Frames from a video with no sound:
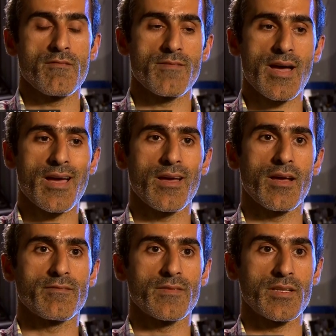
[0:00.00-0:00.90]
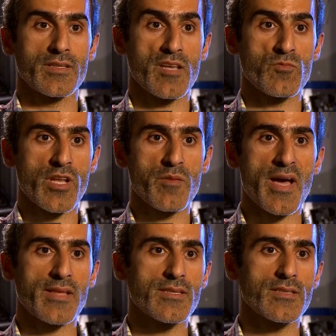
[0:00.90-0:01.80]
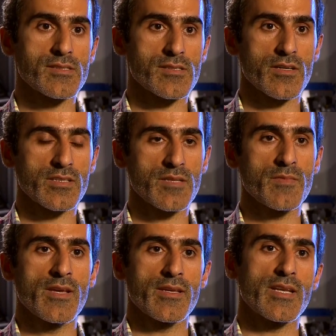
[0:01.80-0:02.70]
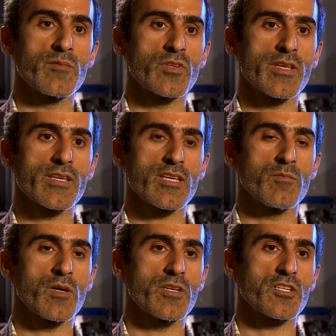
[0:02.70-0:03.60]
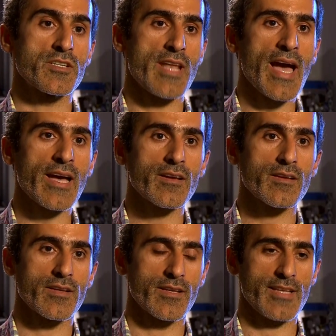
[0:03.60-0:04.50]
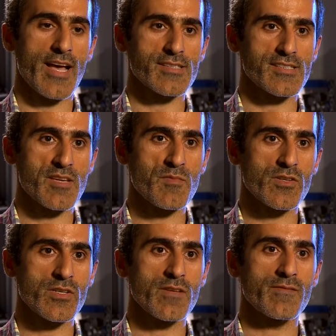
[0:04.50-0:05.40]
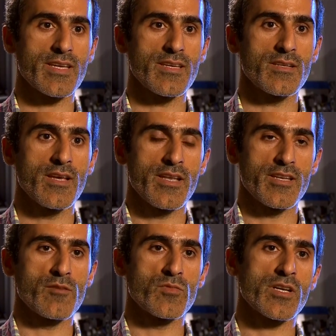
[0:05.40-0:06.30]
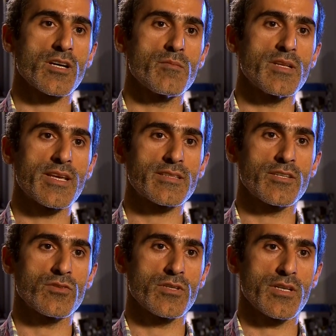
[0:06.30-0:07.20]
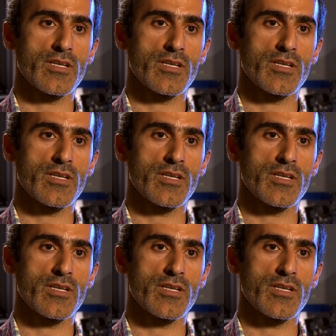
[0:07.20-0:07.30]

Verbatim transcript: in nature occurs by adding material, so we tried to mimic that by developing what we called a growing system. We feed the